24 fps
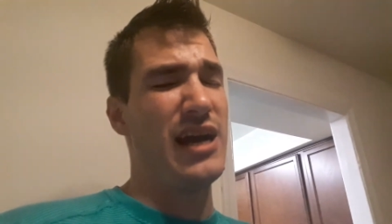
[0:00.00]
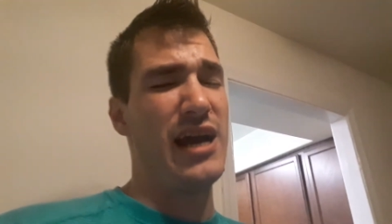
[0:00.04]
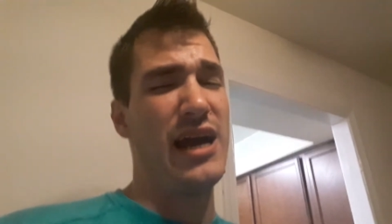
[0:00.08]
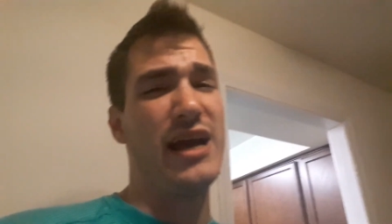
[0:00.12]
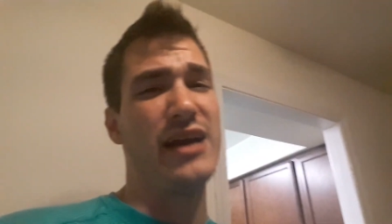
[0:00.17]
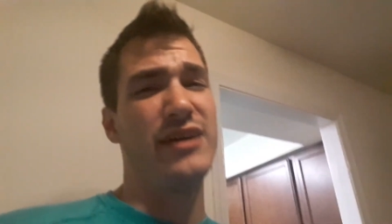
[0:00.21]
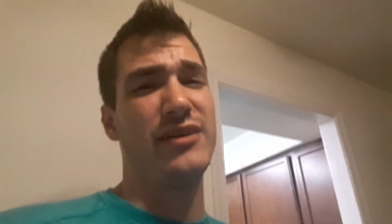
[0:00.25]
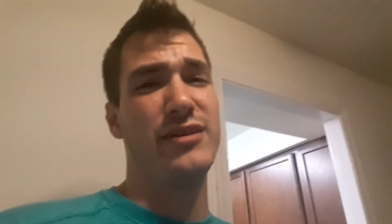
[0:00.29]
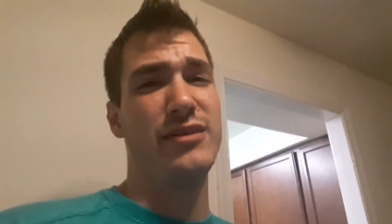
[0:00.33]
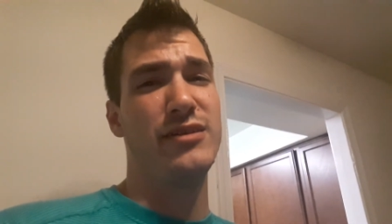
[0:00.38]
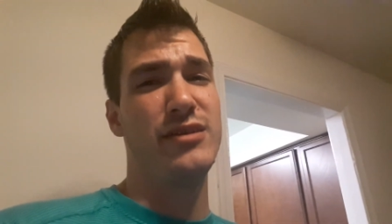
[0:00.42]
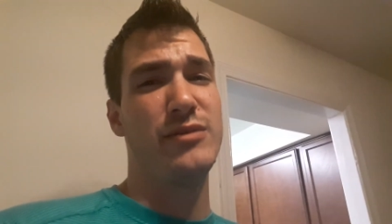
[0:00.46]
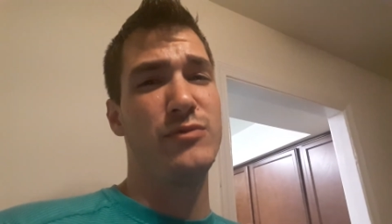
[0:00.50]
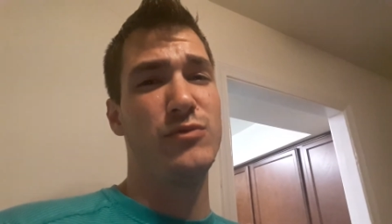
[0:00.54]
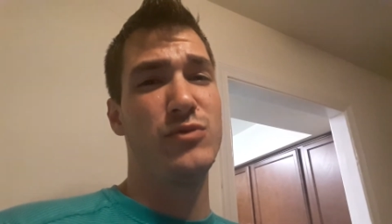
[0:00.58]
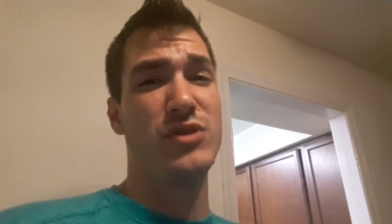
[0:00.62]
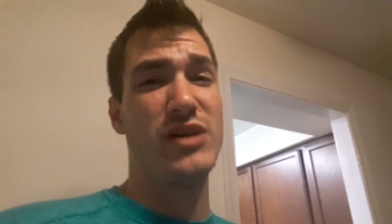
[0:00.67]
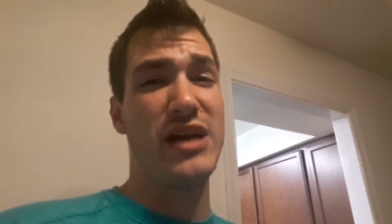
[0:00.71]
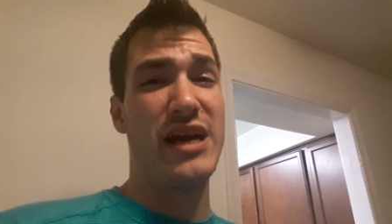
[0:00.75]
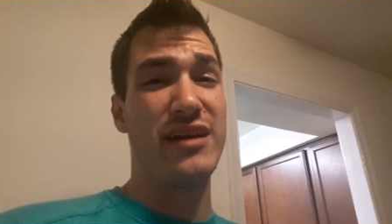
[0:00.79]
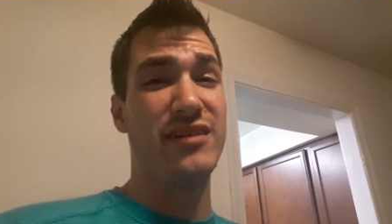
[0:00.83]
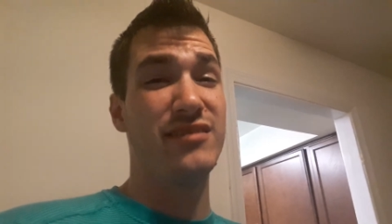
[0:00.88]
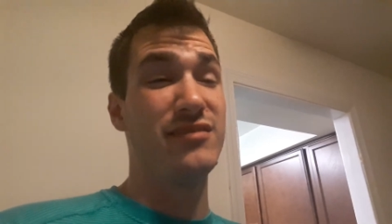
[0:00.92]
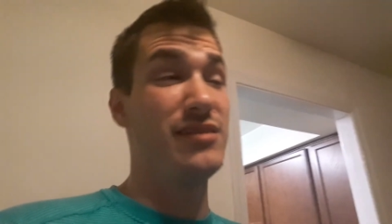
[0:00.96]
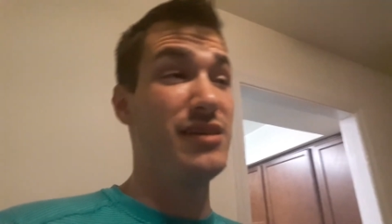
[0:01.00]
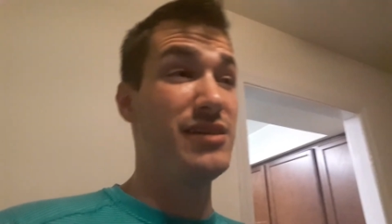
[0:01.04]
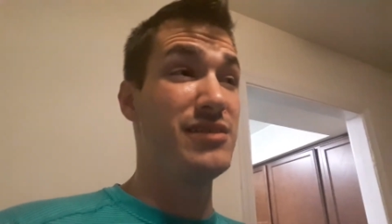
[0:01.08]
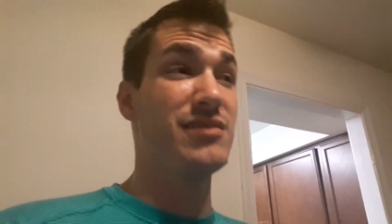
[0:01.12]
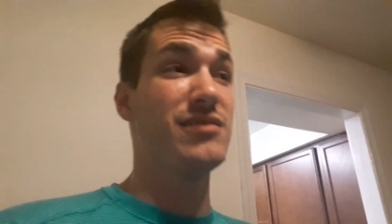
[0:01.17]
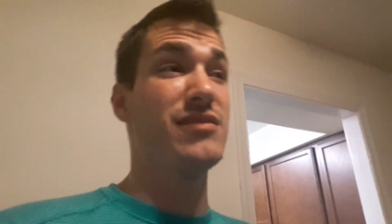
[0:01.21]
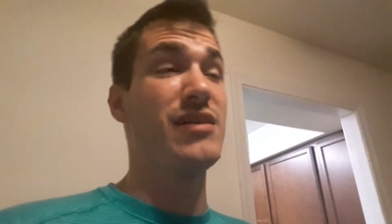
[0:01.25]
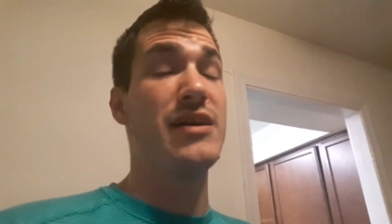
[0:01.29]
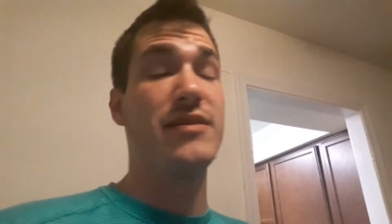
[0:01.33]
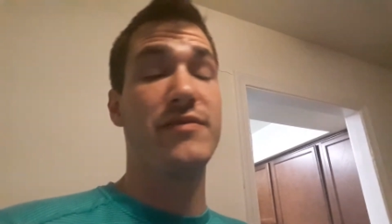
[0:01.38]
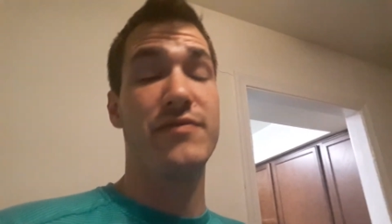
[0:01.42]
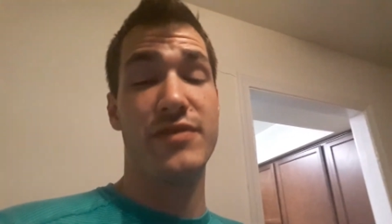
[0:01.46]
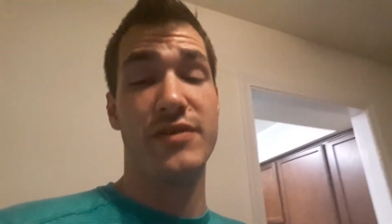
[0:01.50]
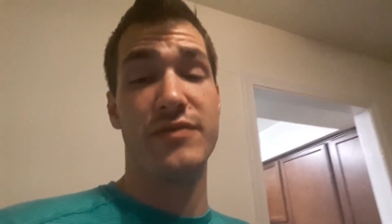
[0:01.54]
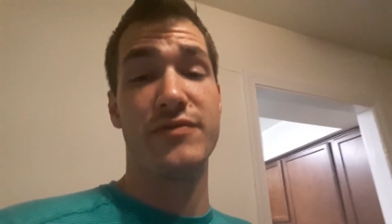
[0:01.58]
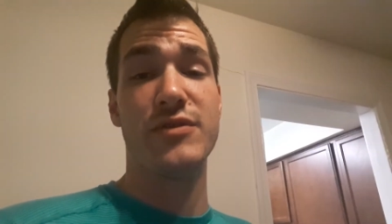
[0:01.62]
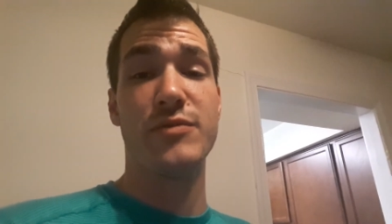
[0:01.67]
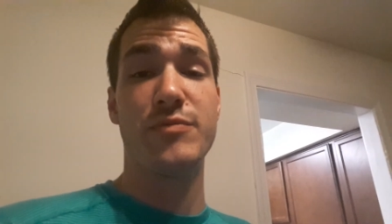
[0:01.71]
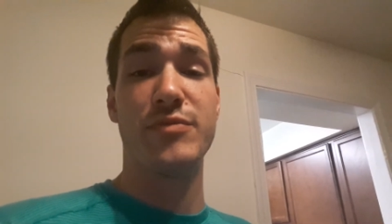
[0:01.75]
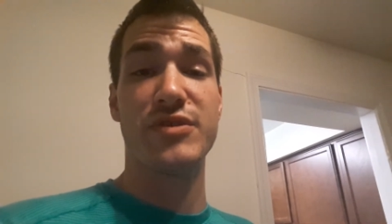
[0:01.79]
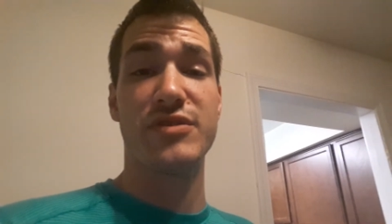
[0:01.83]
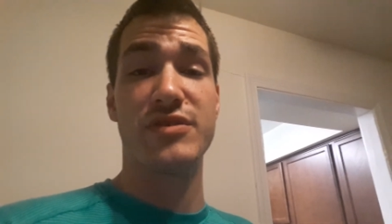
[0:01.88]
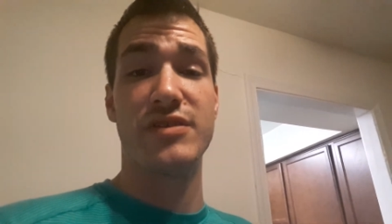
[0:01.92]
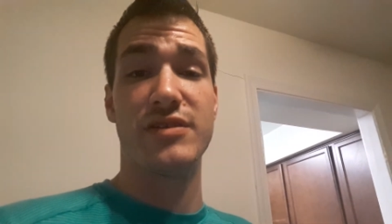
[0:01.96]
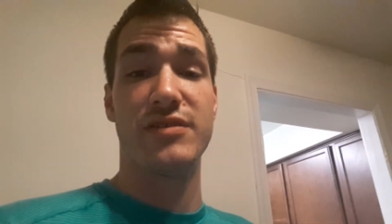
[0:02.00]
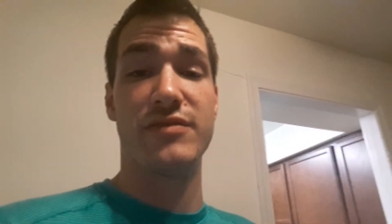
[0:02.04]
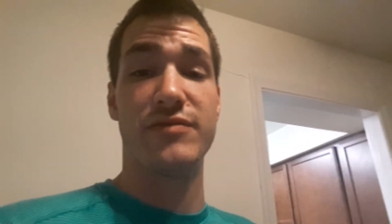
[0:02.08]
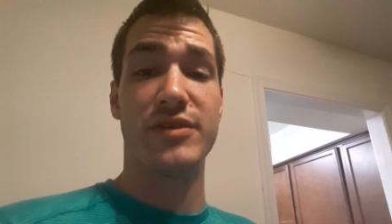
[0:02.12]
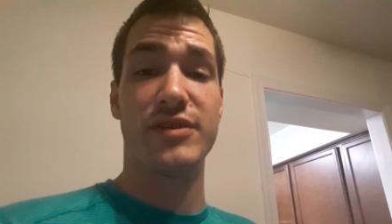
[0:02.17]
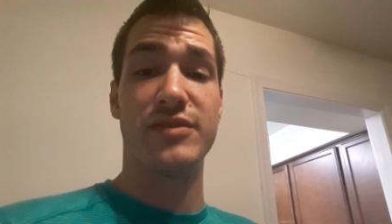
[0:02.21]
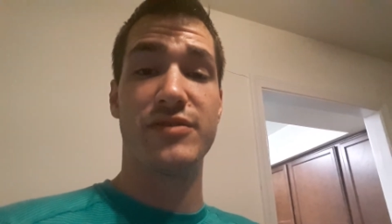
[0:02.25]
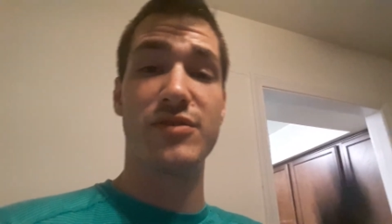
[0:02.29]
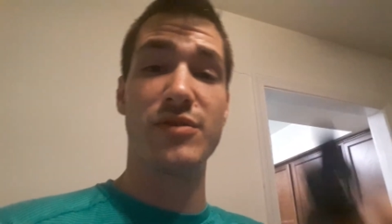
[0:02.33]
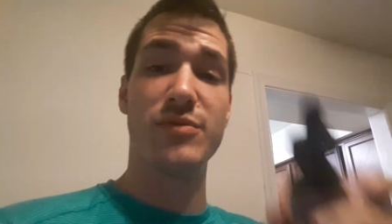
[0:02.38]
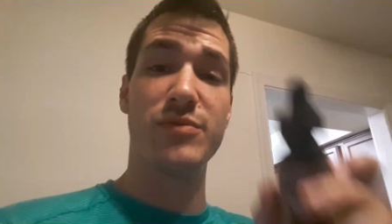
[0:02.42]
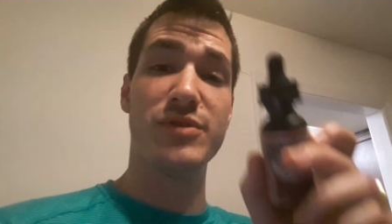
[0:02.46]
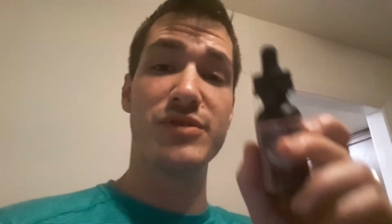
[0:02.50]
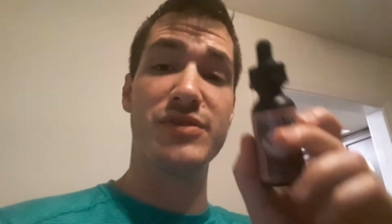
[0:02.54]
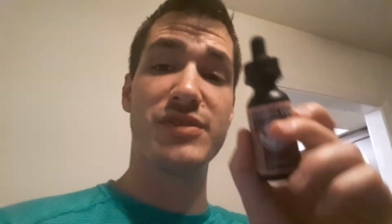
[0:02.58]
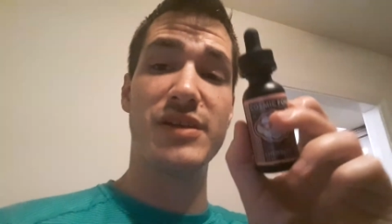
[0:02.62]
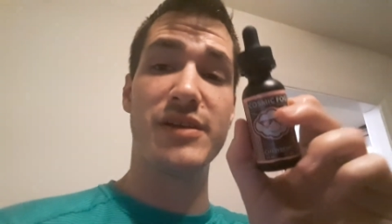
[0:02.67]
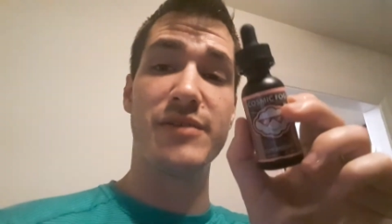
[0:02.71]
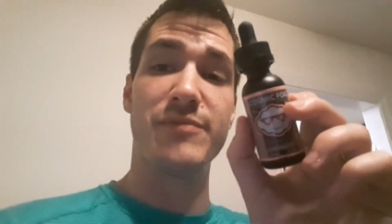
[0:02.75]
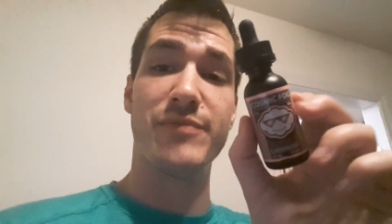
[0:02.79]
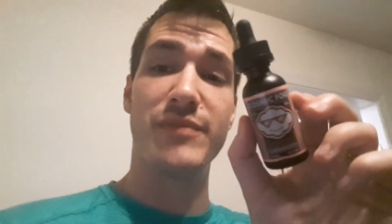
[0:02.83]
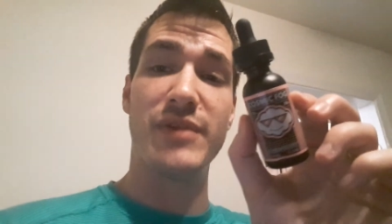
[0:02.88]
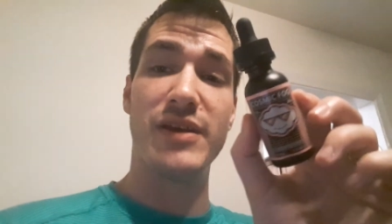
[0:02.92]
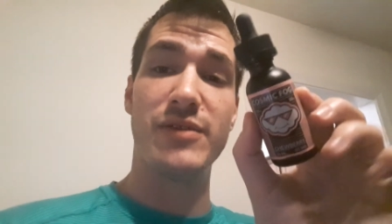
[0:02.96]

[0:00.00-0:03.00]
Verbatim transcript: I will at least like 50% of it. So we'll see.